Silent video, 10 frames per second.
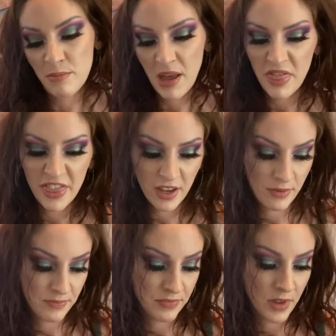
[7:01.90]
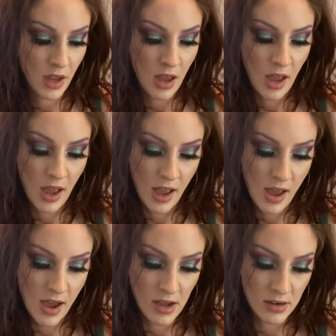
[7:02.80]
menthe.
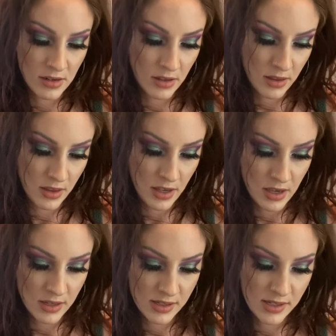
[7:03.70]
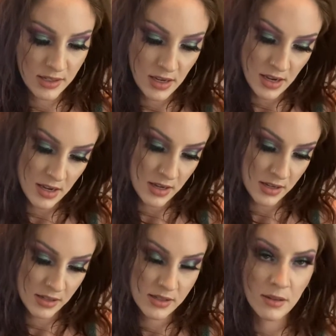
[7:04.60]
And this
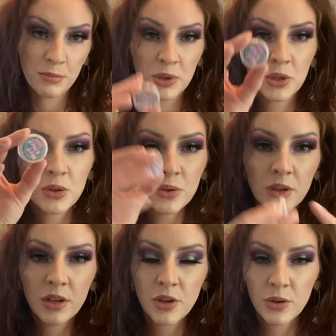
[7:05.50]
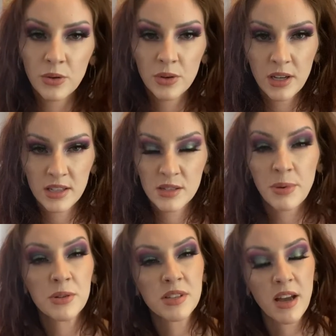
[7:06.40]
is Blue Lagoon. It's
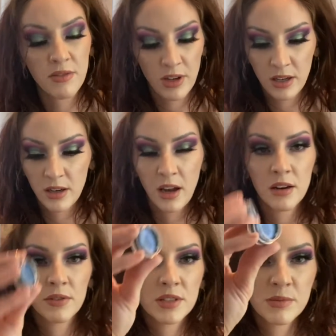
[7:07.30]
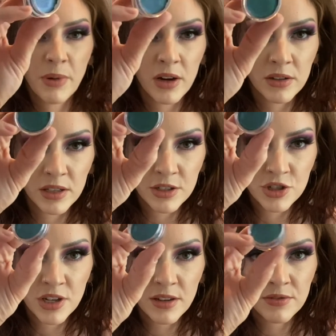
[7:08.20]
supposed to have like kind of a sparkly
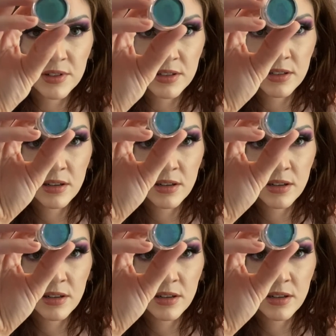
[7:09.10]
shift.